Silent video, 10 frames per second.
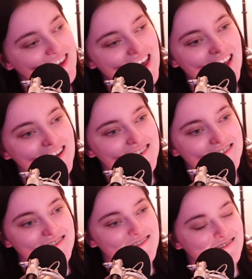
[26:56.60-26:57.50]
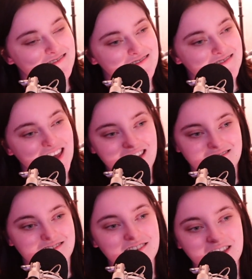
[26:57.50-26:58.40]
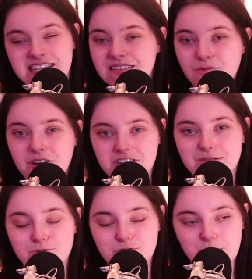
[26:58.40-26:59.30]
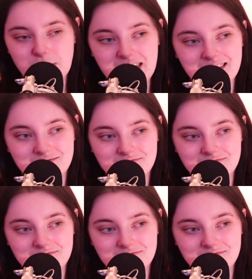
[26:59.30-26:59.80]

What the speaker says: and yeah, you'll end up where you're supposed to be.